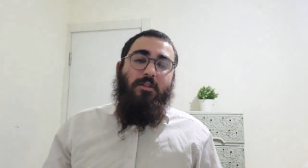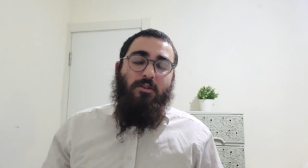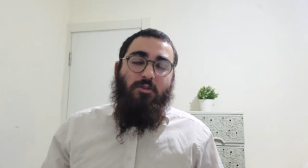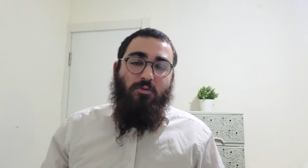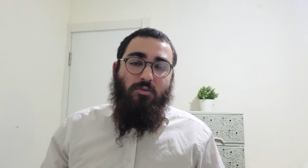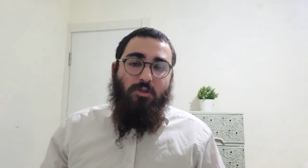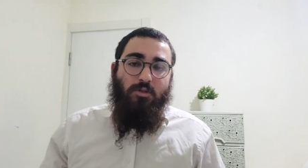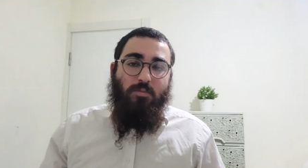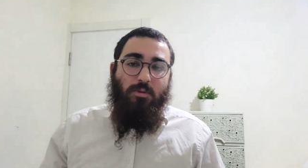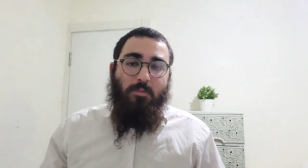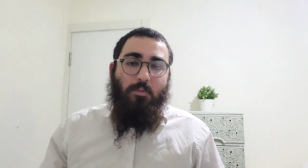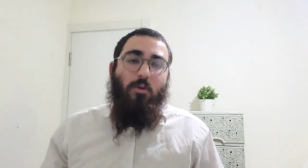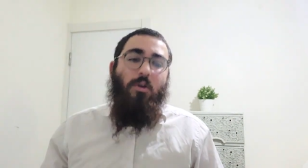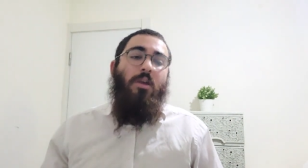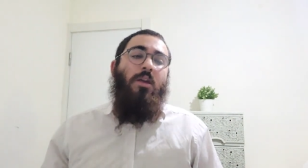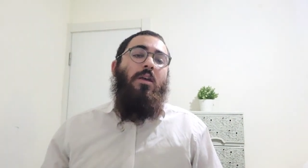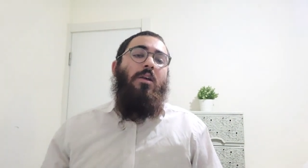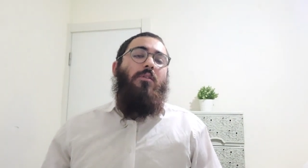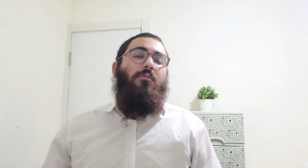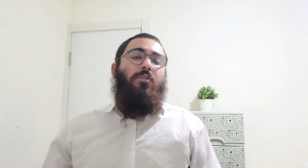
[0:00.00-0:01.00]
the Jewish people.
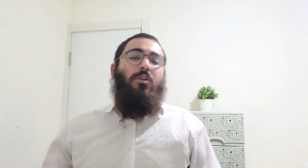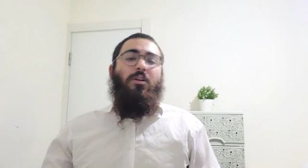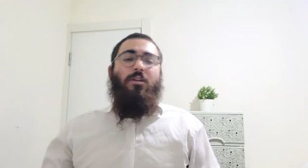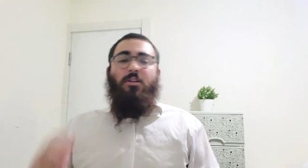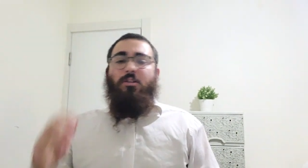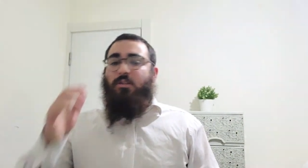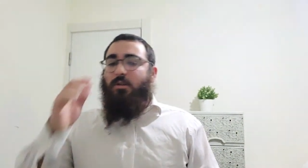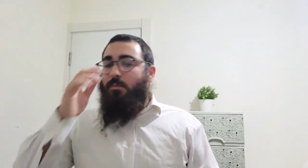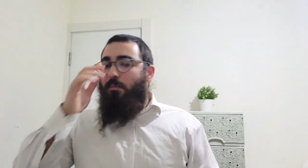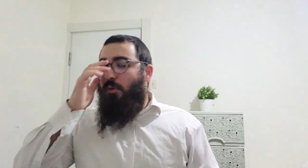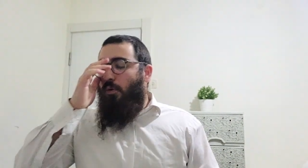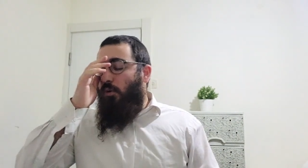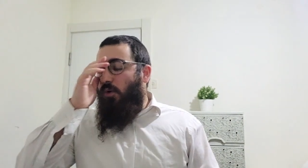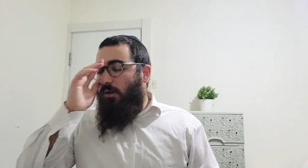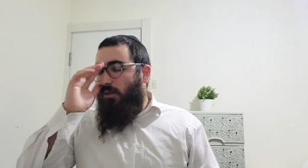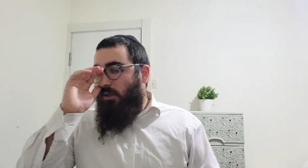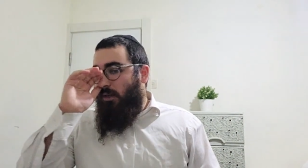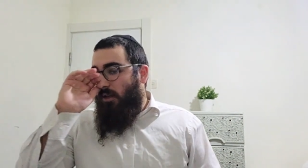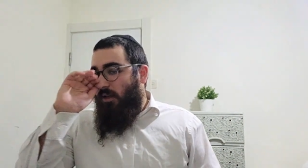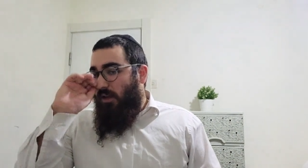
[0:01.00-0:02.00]
They're going to
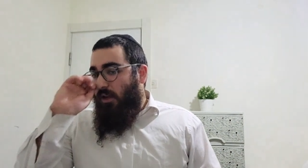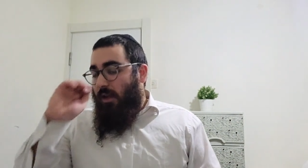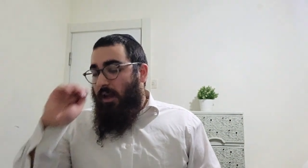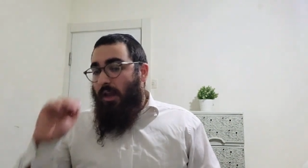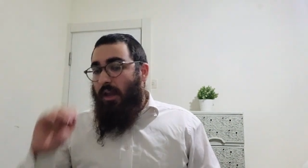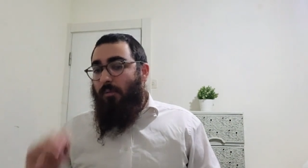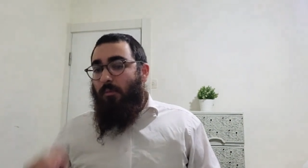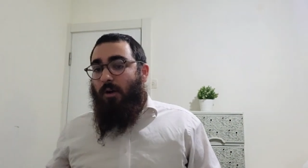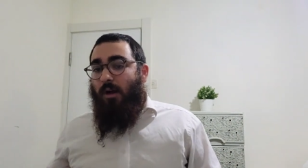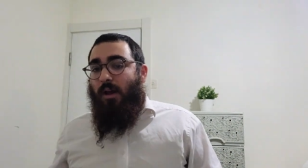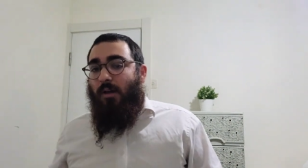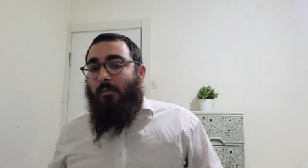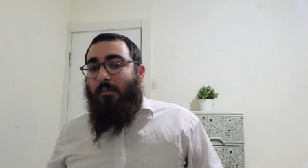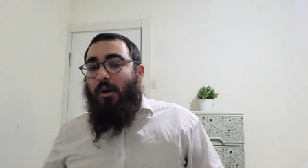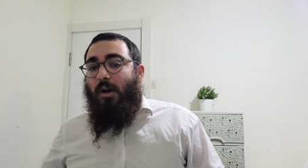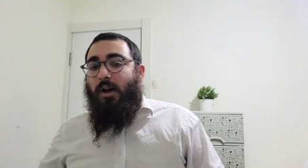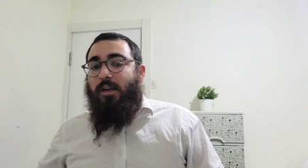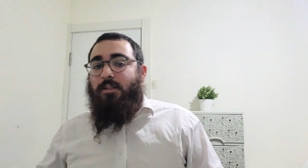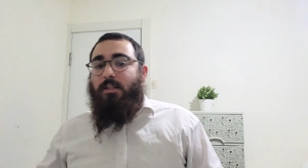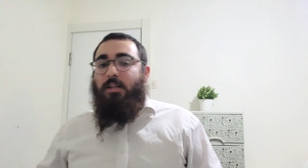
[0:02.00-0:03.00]
support Abraham,
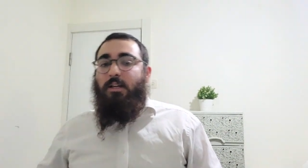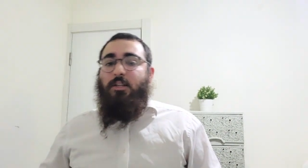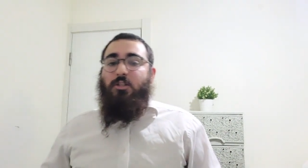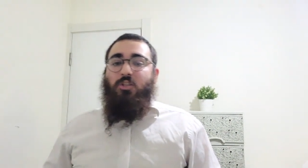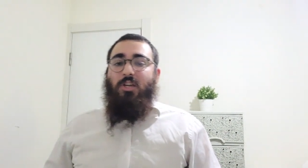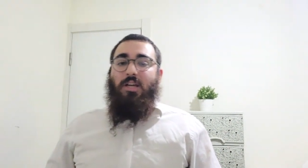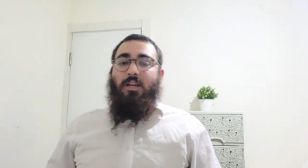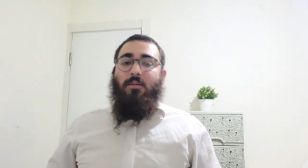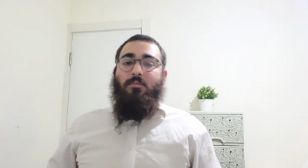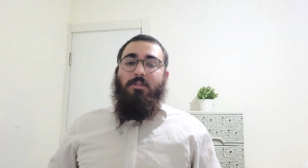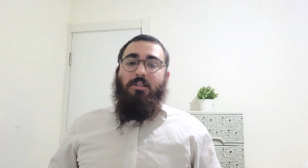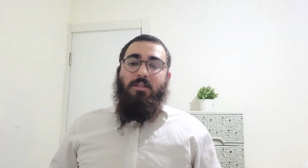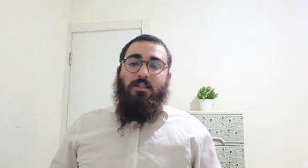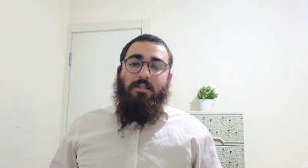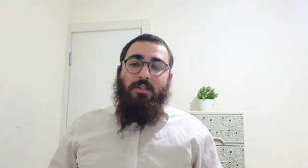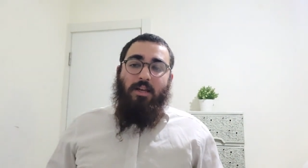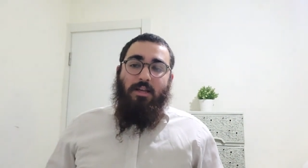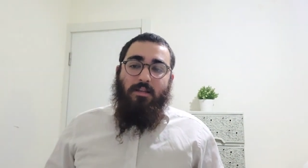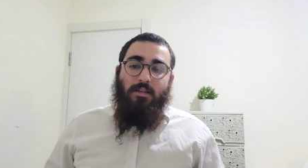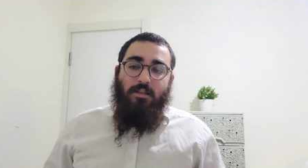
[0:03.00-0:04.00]
Isaac, and Jacob's
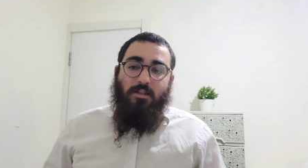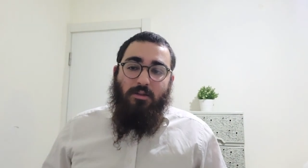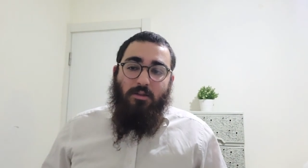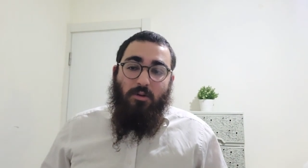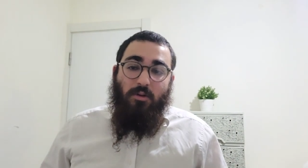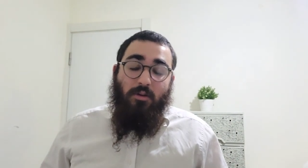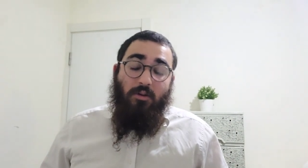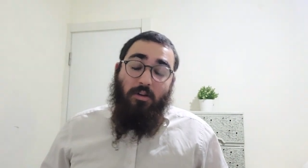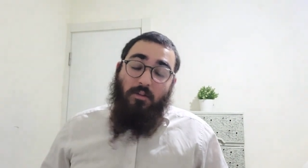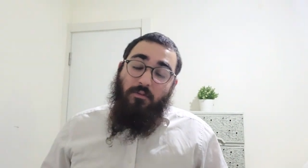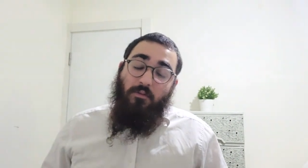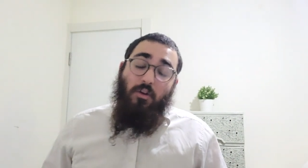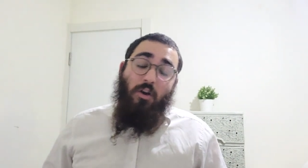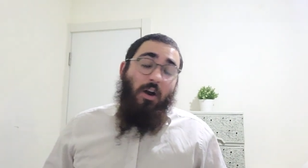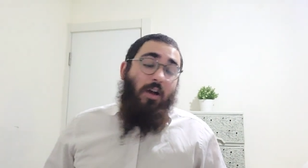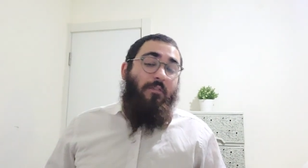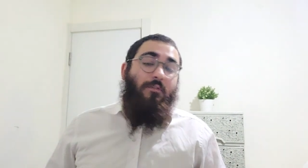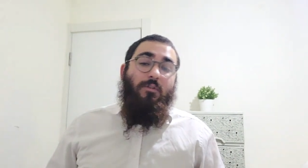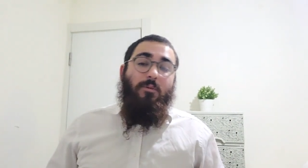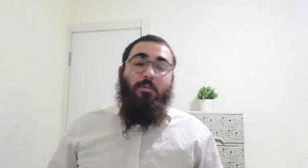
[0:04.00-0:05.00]
descendants, or if
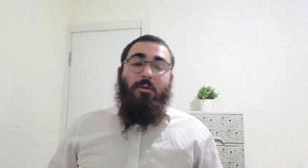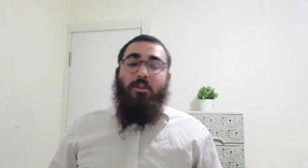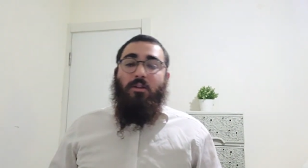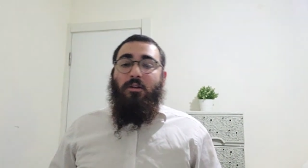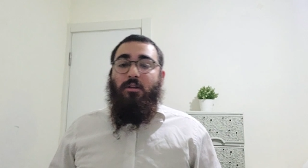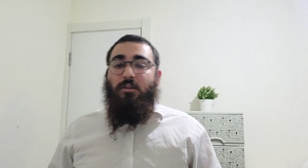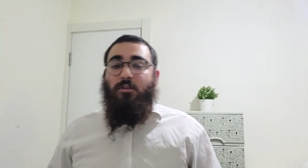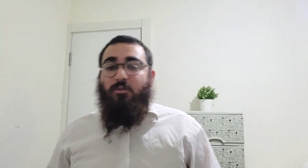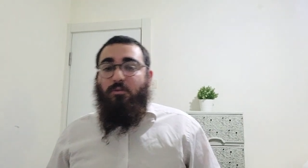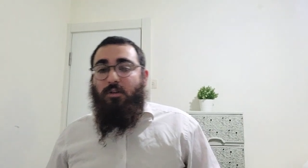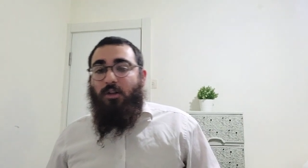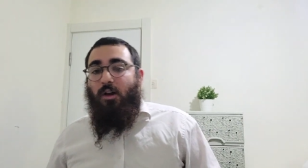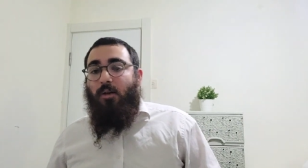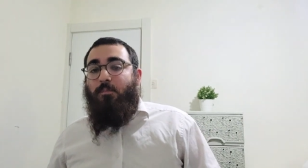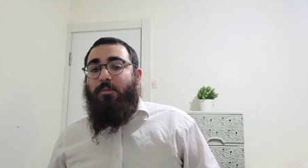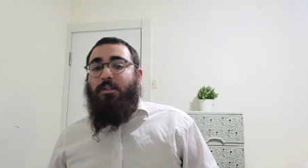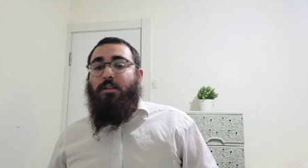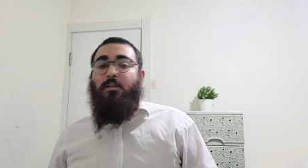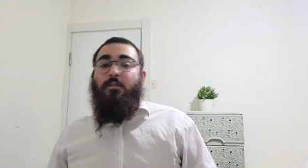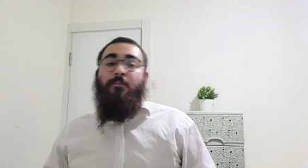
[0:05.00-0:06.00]
God forbid they're going to do the
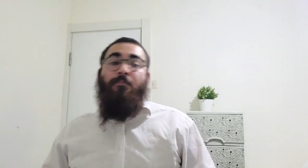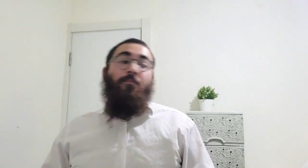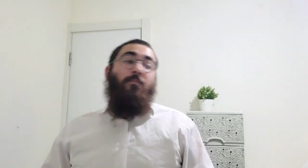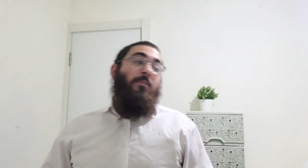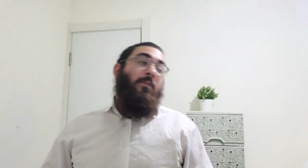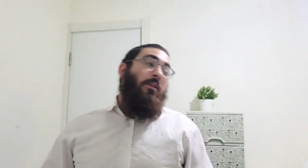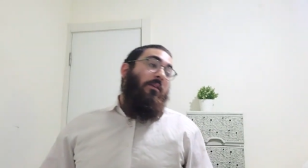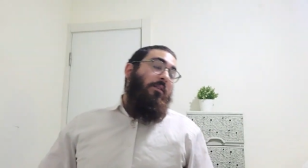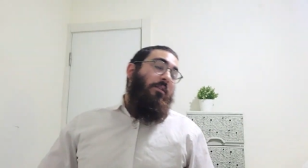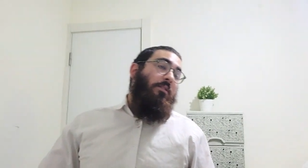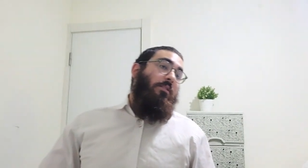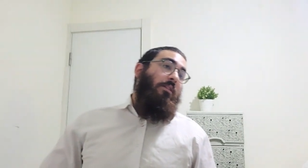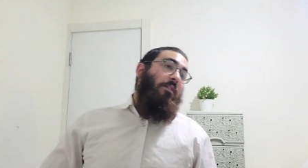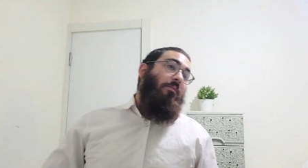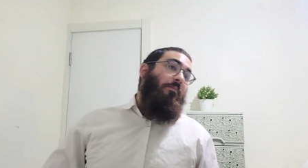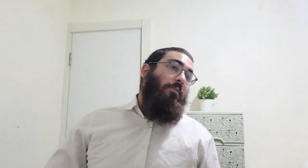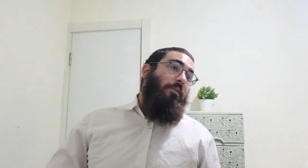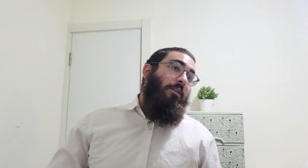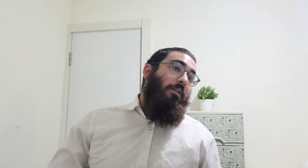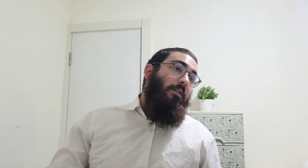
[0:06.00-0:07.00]
opposite, there's
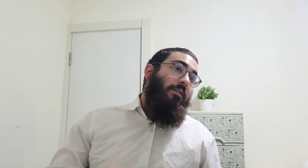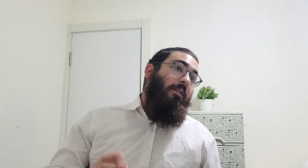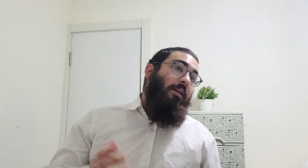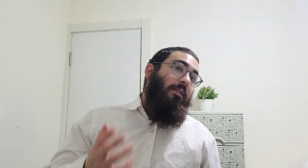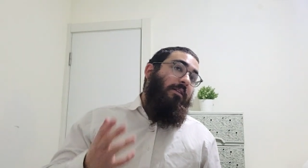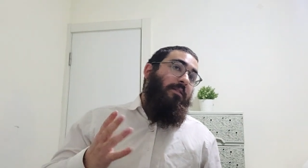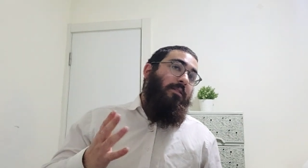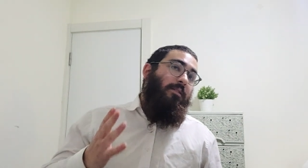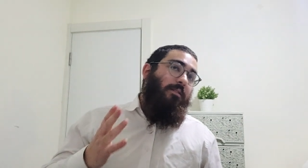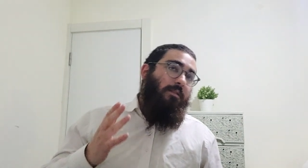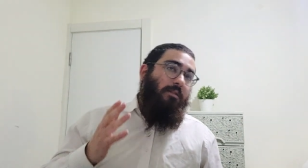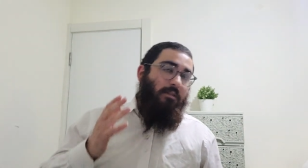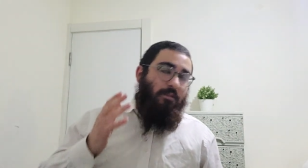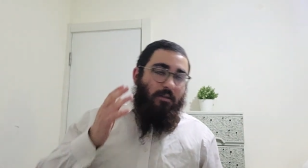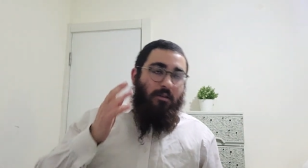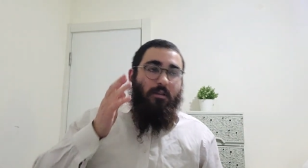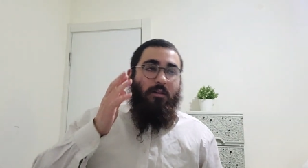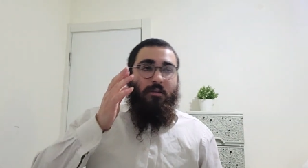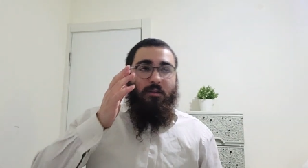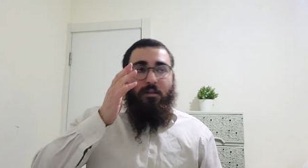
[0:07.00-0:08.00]
going to be that's
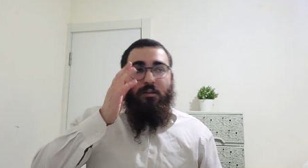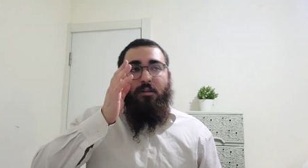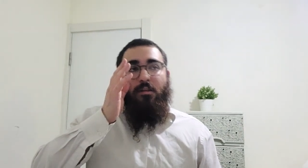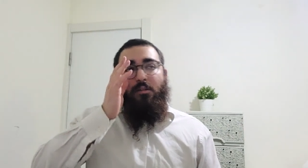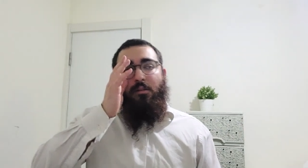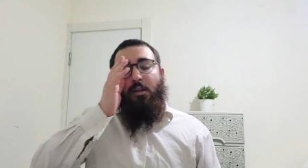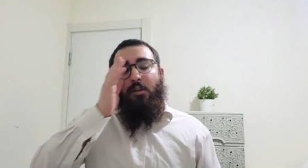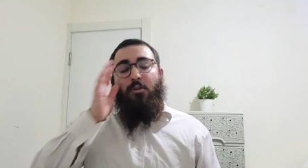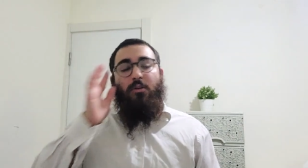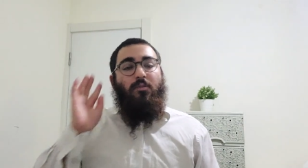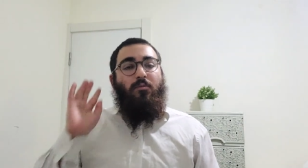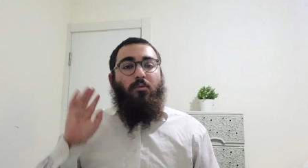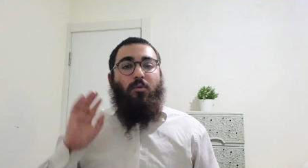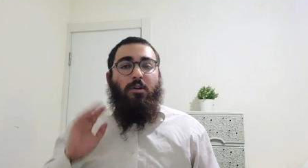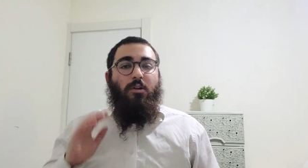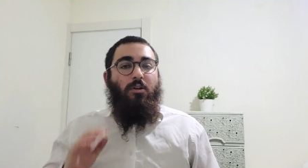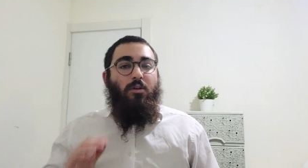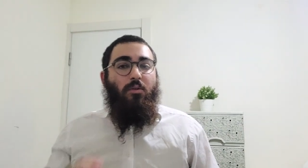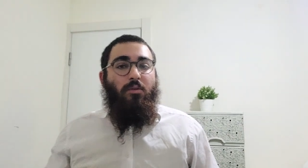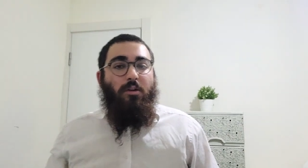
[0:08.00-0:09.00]
I don't even
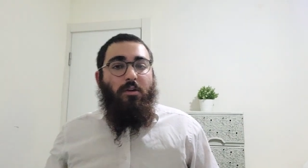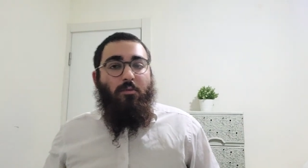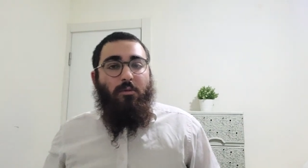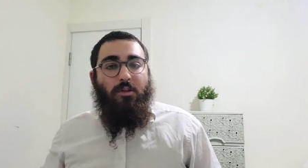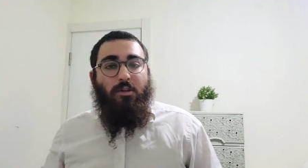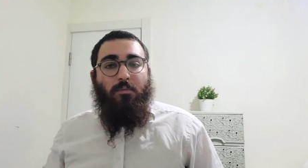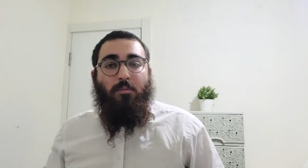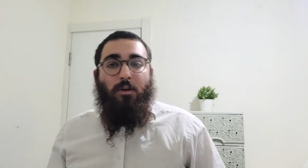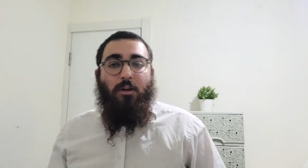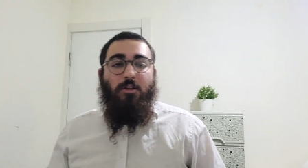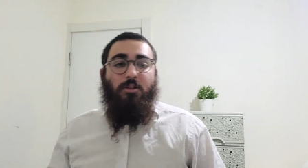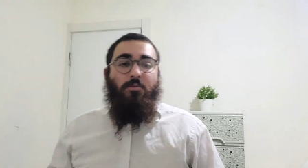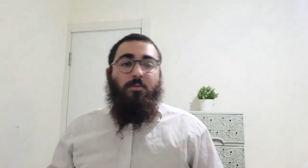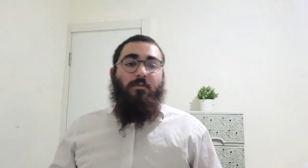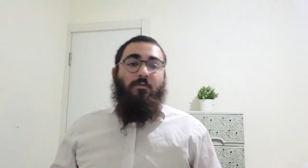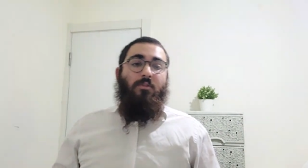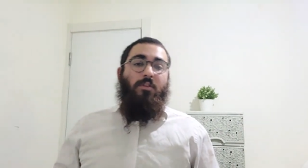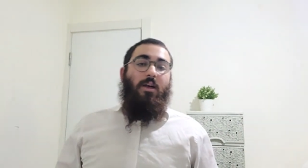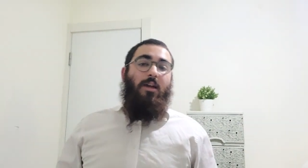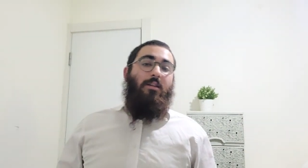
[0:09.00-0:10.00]
want to go there what the
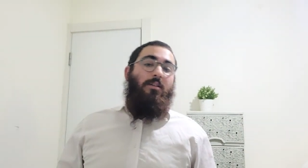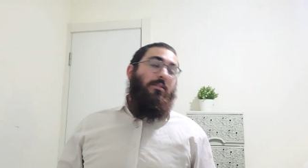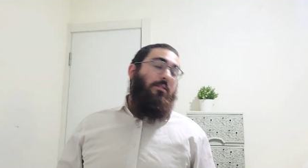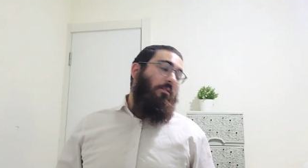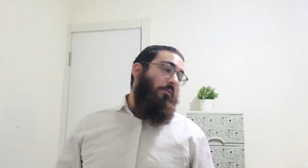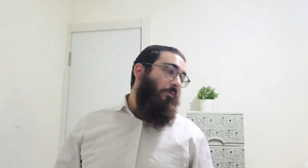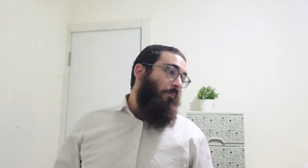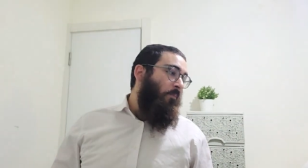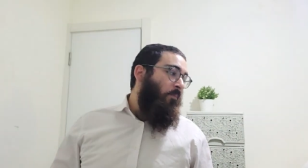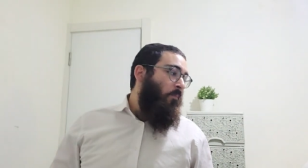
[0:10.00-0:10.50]
punishment for that is.